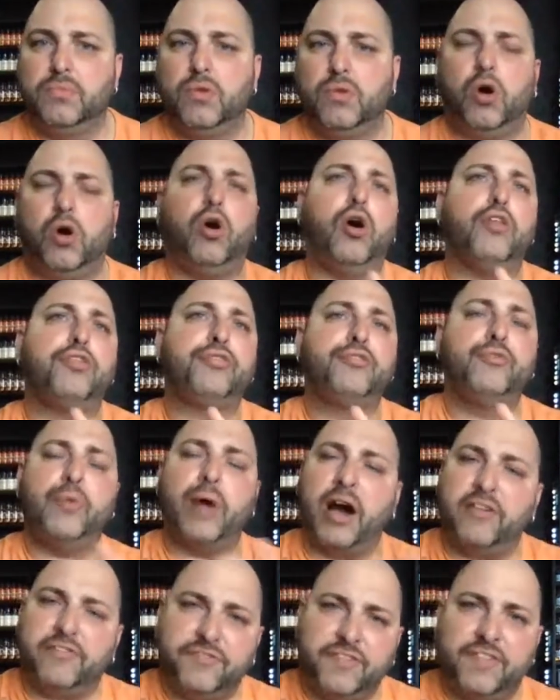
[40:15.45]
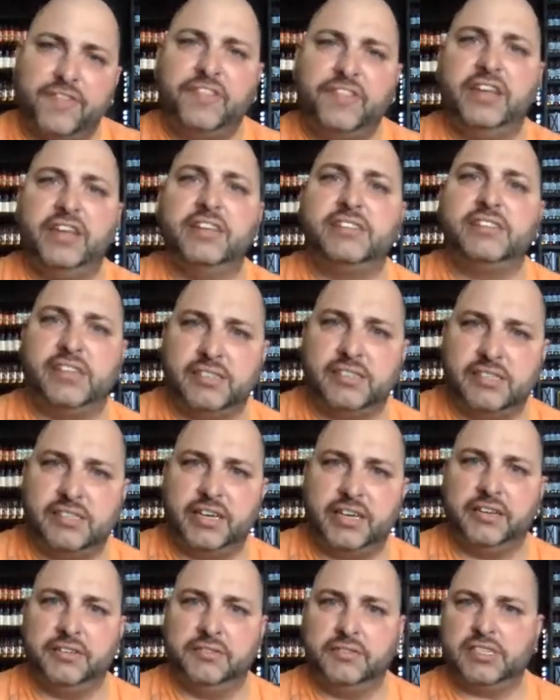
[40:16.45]
all throughout 15 and
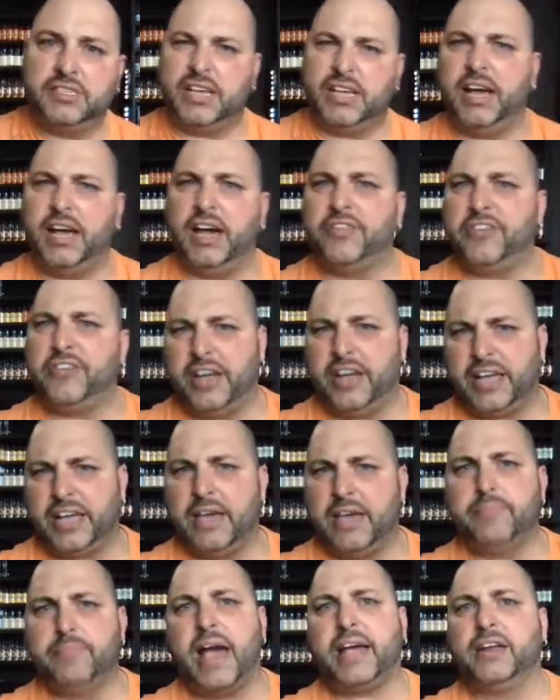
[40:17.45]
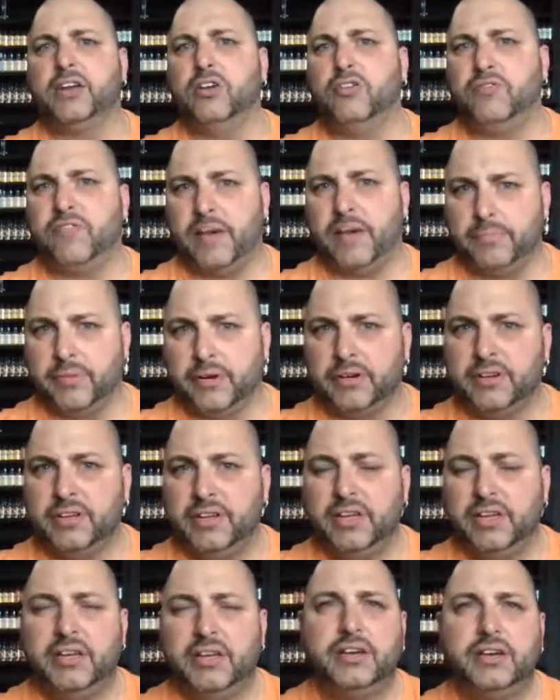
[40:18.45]
16 because I, I, think I came back in November
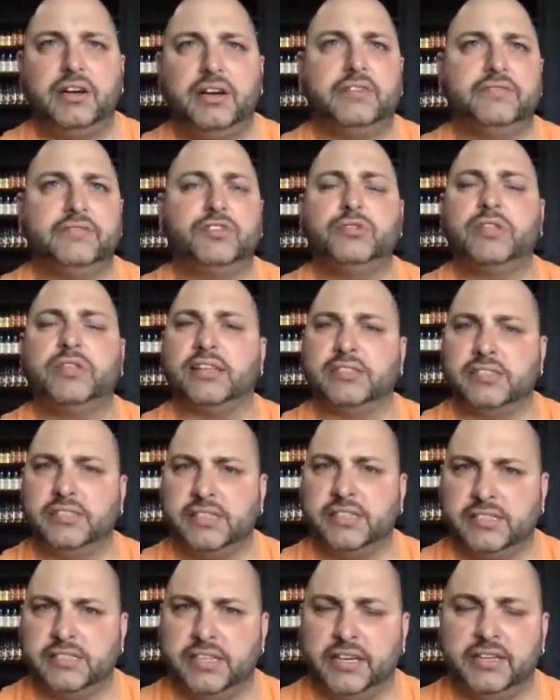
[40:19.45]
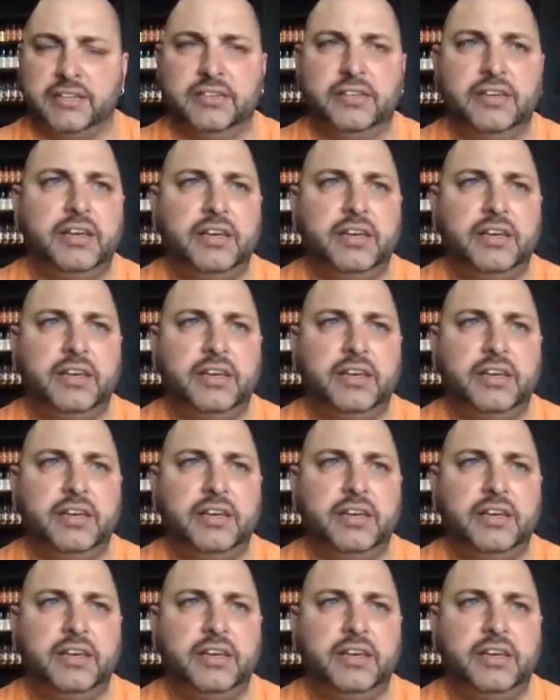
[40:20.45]
of 2016.